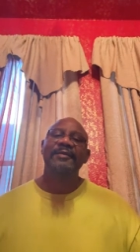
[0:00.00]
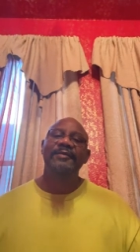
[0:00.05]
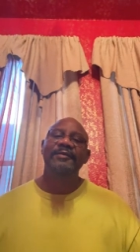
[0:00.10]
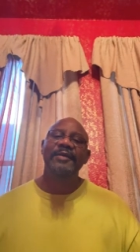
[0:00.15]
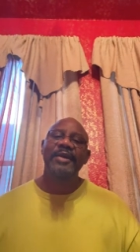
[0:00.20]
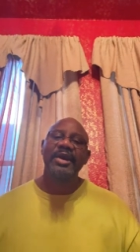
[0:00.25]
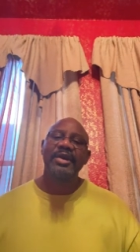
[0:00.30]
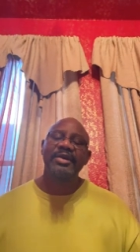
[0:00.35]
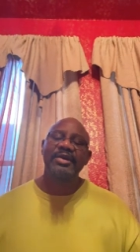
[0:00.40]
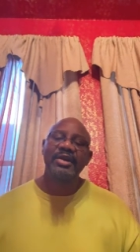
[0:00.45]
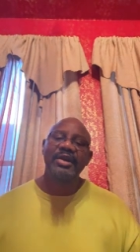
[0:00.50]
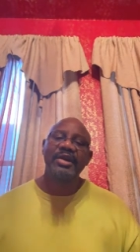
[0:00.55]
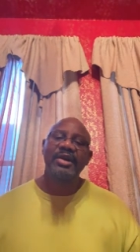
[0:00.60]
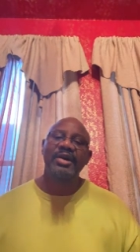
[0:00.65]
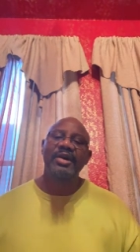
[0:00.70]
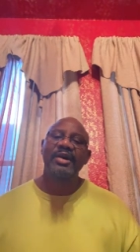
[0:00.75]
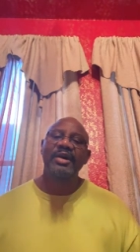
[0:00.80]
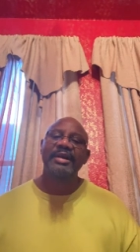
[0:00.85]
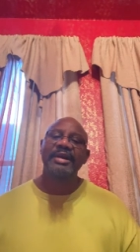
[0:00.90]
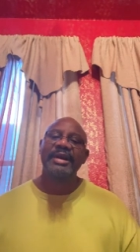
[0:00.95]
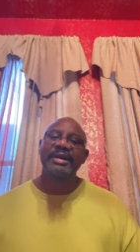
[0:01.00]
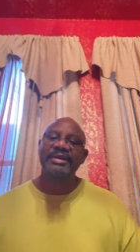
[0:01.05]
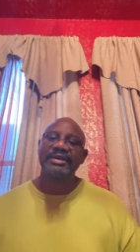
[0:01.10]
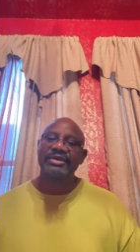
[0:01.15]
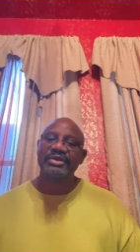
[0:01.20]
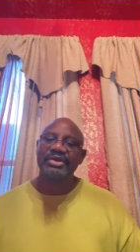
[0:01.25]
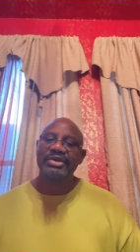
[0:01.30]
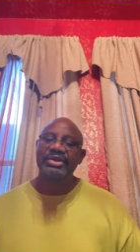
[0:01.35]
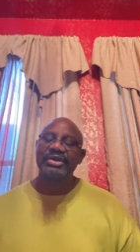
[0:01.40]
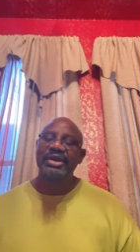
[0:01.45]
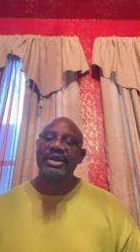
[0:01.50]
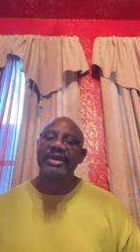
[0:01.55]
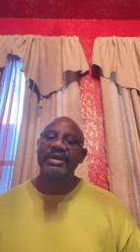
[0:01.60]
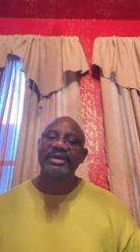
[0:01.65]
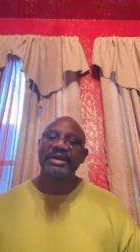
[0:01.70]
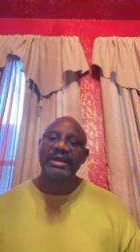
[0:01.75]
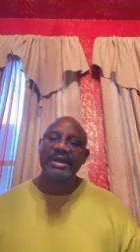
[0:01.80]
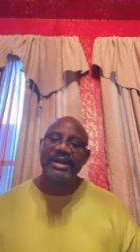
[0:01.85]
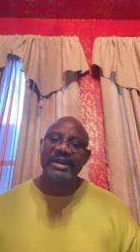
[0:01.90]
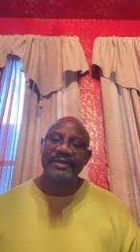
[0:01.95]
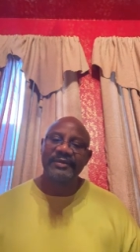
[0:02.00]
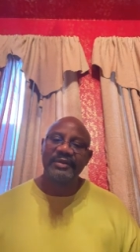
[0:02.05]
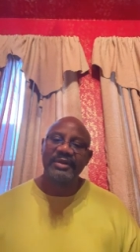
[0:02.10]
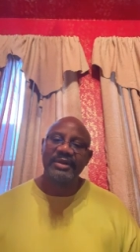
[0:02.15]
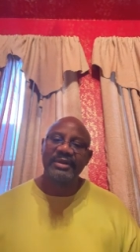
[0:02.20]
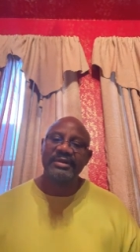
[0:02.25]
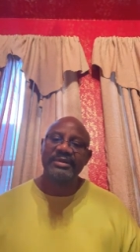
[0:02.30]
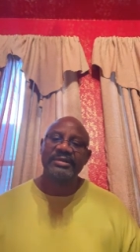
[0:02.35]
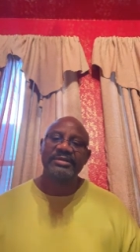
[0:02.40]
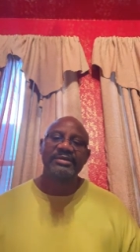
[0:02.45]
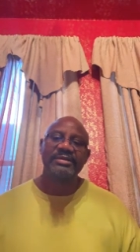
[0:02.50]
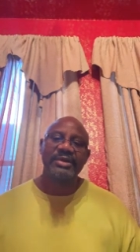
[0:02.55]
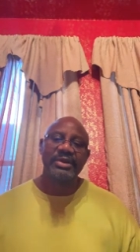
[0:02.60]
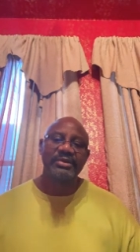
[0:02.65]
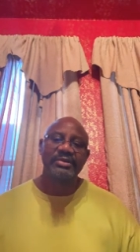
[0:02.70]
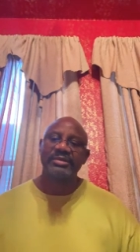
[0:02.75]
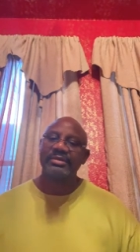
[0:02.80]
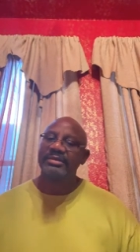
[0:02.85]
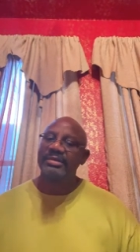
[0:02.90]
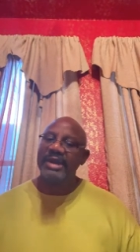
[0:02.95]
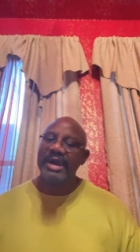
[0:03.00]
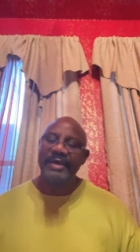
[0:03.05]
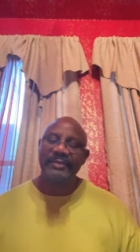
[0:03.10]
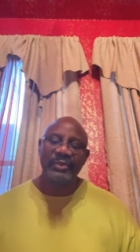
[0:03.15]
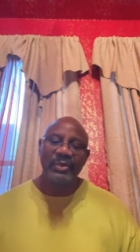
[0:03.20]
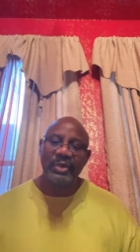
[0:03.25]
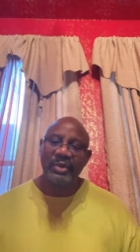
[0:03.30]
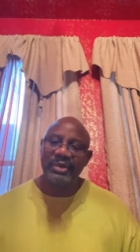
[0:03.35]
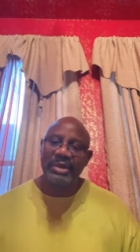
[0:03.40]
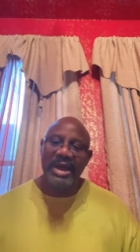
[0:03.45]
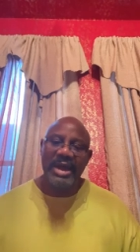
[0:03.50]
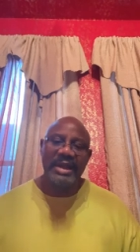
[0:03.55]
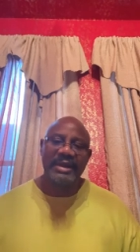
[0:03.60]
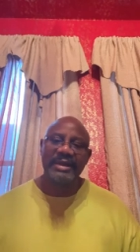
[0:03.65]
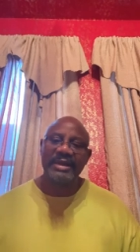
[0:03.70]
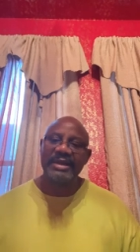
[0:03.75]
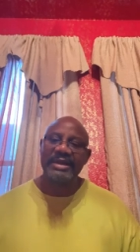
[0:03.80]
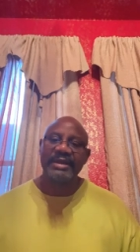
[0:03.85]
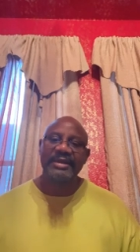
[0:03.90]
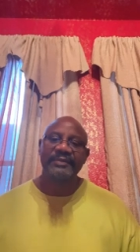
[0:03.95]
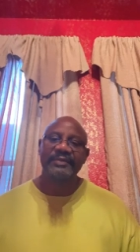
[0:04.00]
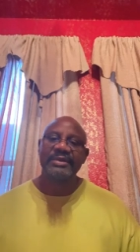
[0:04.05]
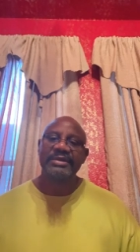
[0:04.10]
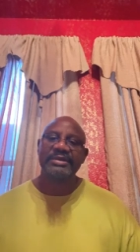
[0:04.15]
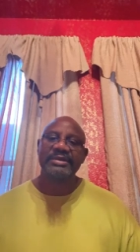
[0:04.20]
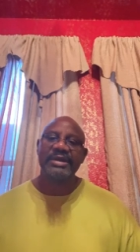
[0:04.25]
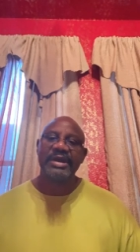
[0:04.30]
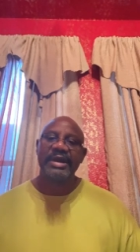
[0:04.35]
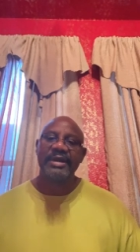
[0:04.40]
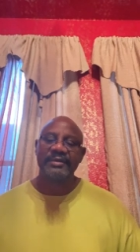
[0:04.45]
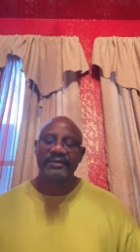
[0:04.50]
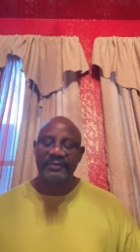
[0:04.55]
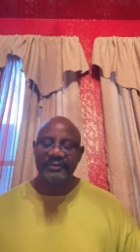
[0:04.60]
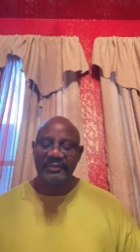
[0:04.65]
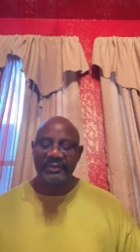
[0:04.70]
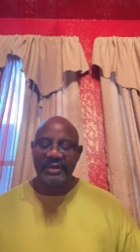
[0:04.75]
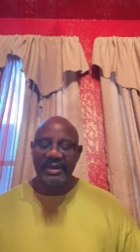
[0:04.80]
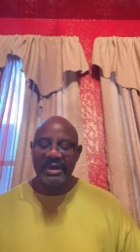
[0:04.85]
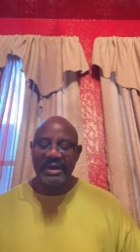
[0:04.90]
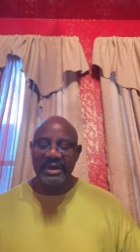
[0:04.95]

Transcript: Fear the Lord and you shun evil. Don't stop doing all the evil stuff.